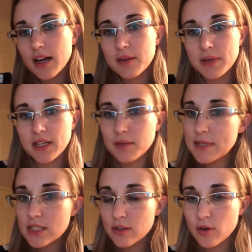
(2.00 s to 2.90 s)
my name
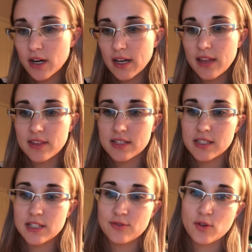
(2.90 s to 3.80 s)
is Lauren, and this
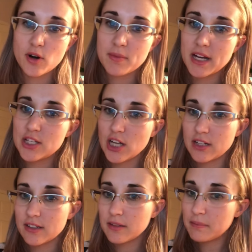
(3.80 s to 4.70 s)
is for my
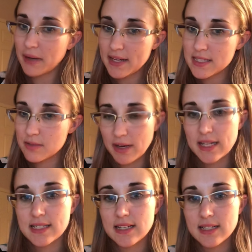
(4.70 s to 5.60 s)
gender-based
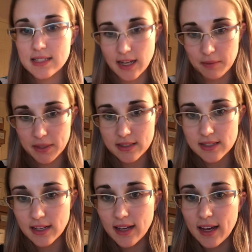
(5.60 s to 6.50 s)
medicine assignment.
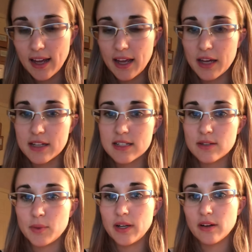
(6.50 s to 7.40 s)
And
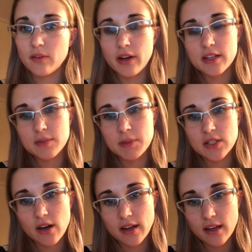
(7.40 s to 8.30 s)
we are going to be
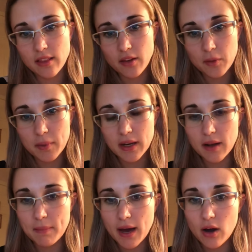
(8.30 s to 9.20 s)
talking a little bit
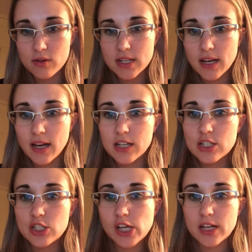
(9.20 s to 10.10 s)
about
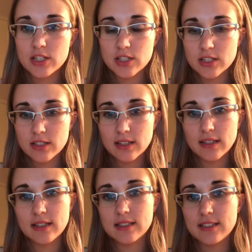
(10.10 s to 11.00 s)
gender
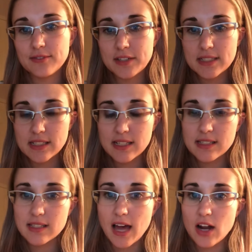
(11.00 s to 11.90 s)
differences
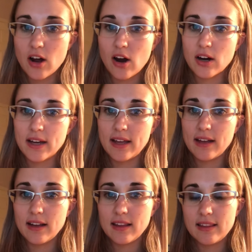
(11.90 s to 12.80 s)
that are
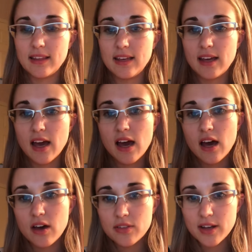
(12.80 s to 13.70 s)
in the
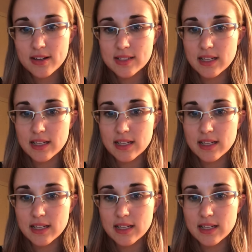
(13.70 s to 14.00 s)
healthcare